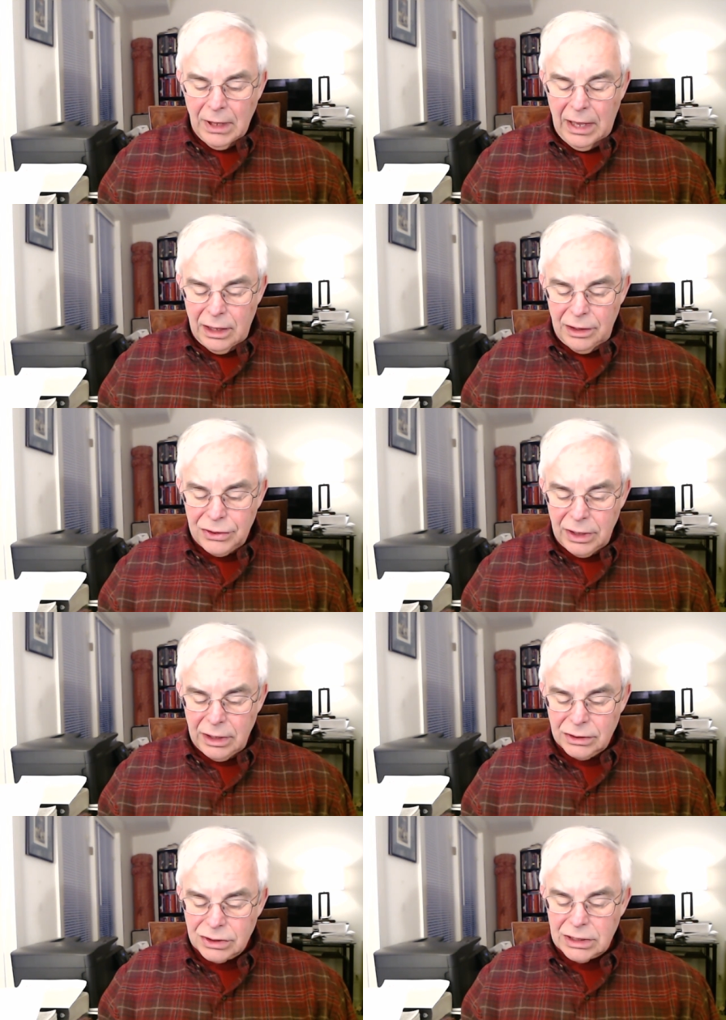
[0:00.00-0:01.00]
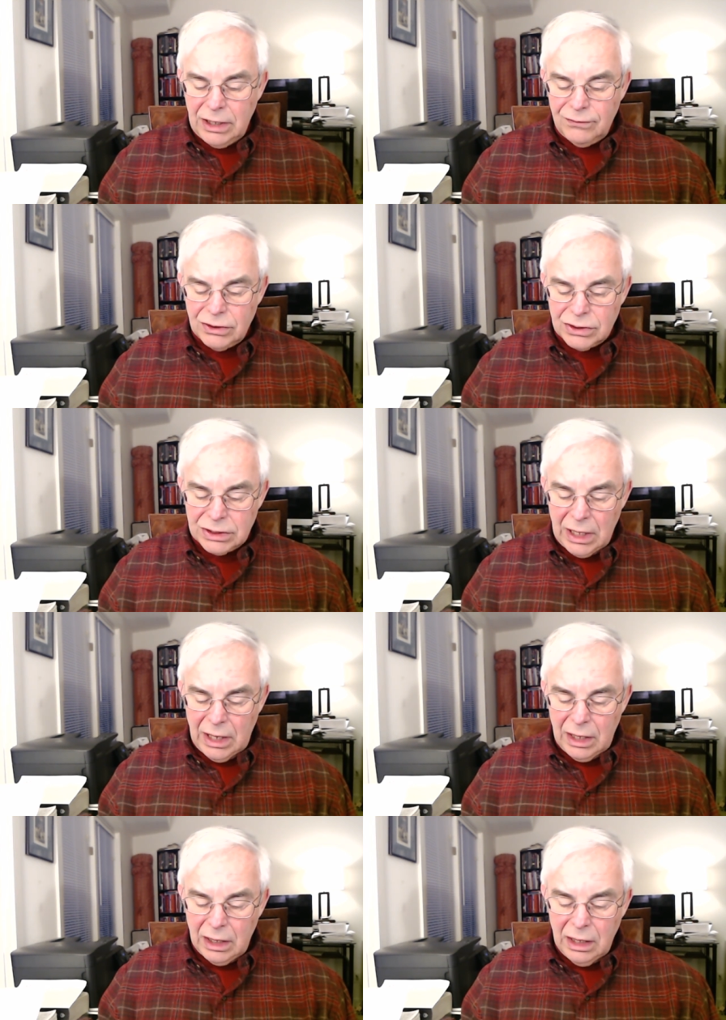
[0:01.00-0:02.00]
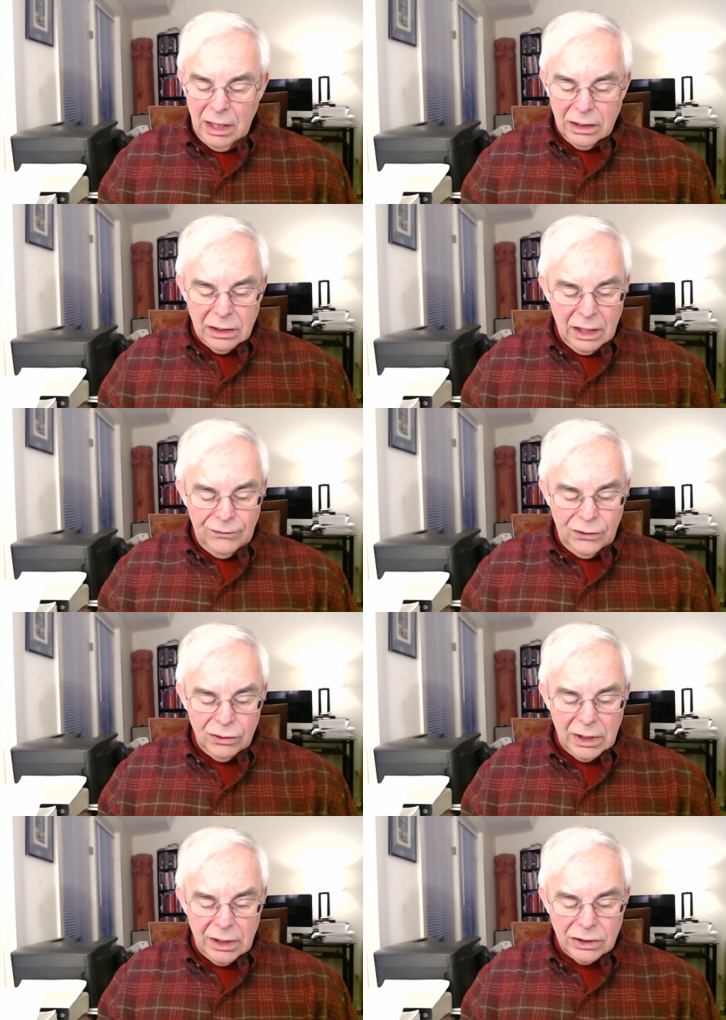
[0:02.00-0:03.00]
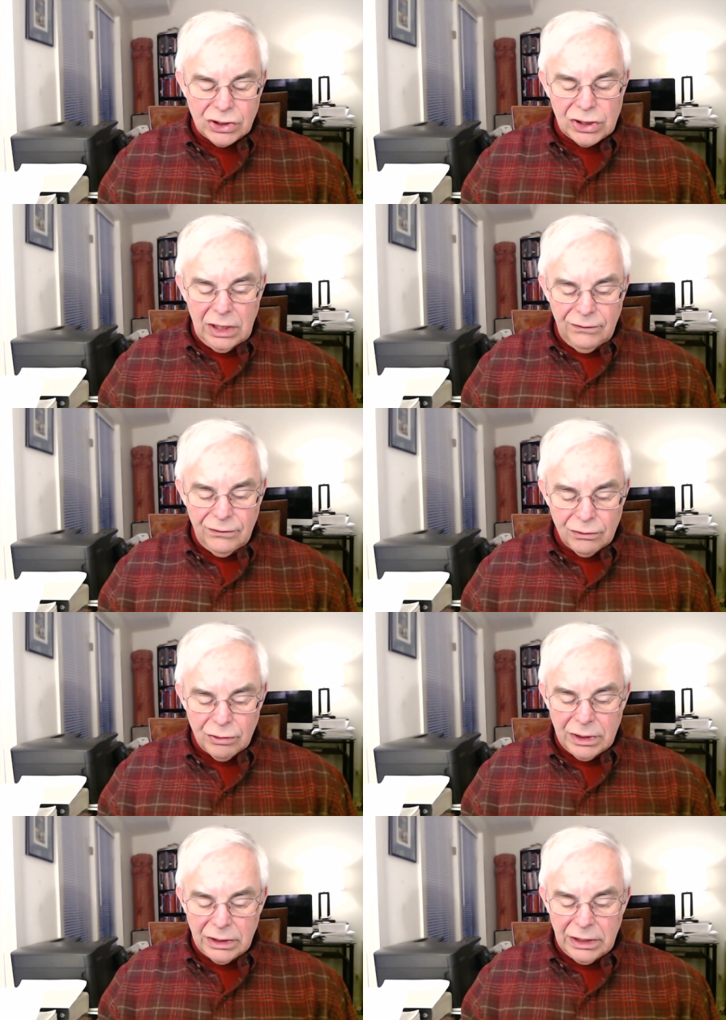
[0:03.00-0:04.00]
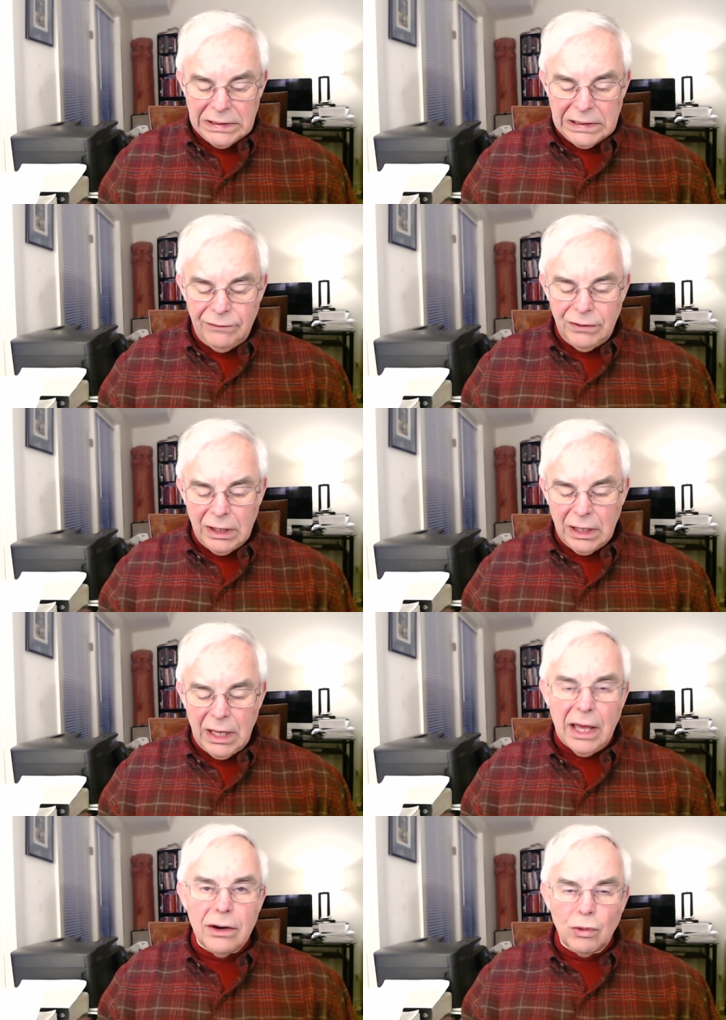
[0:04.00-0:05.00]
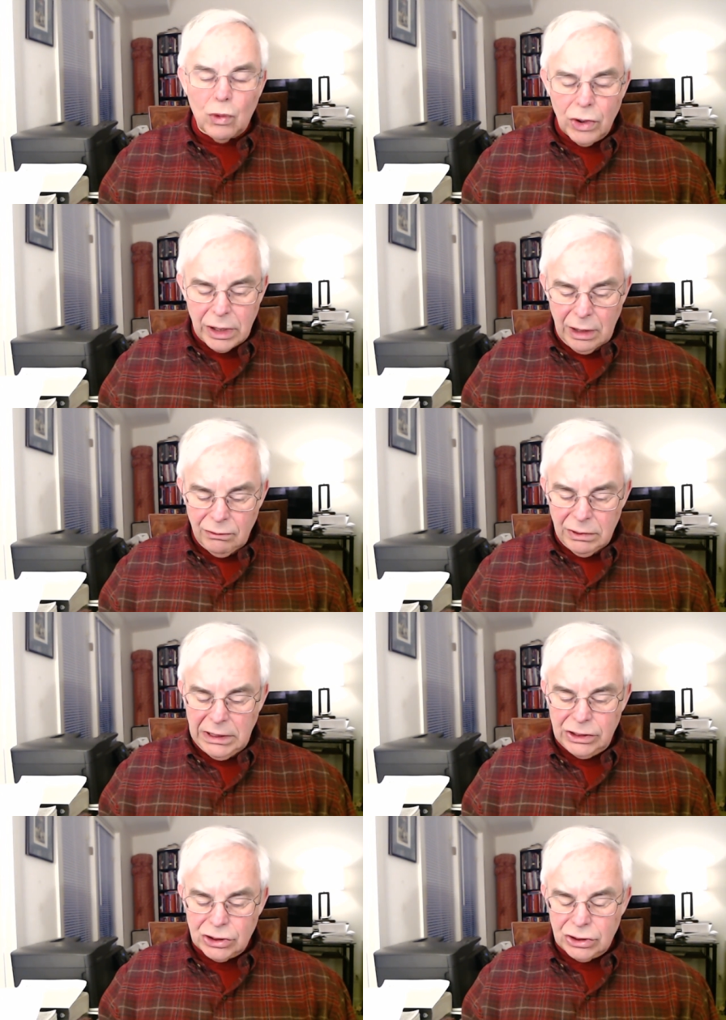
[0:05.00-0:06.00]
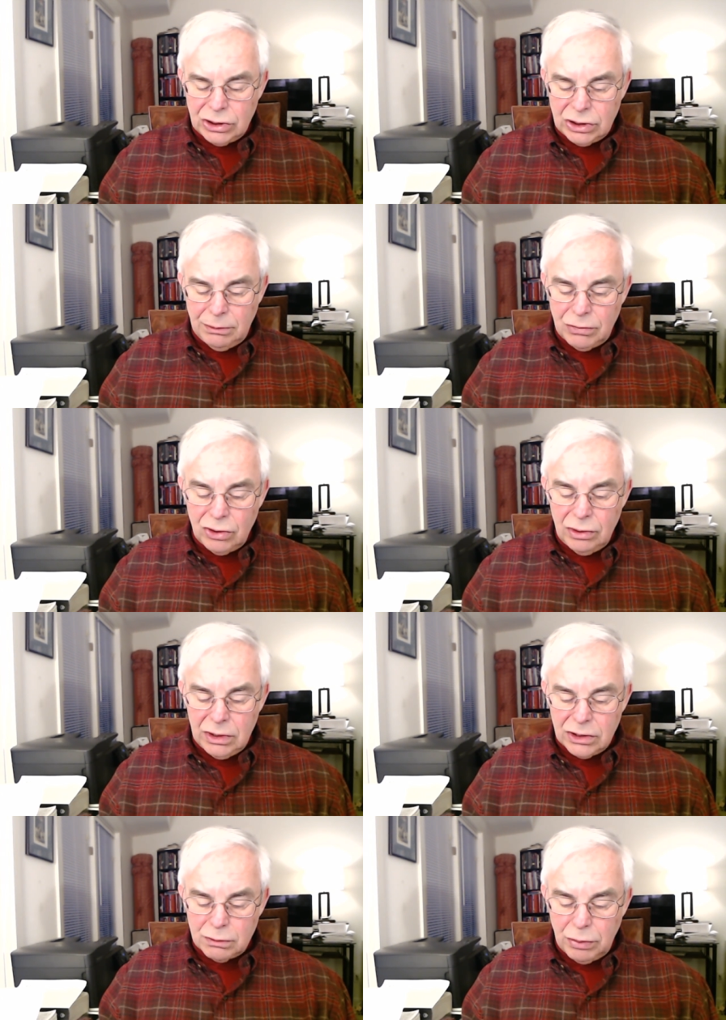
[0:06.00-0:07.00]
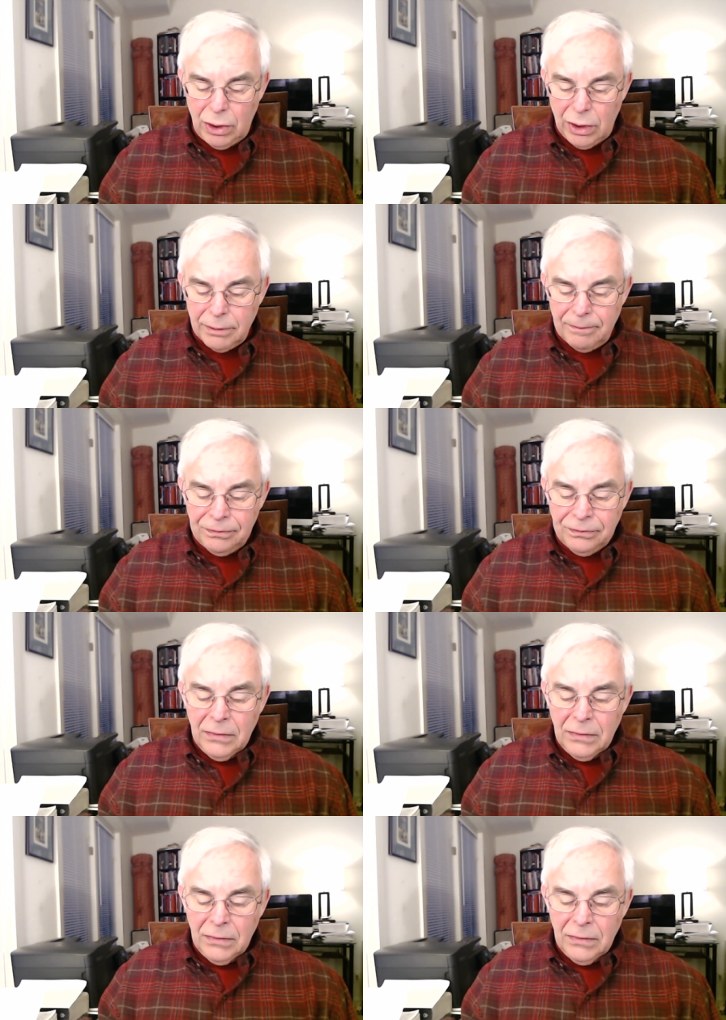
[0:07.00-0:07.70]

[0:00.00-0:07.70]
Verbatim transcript: and I think it's safe to say that if you can achieve a really living and working relationship to this book,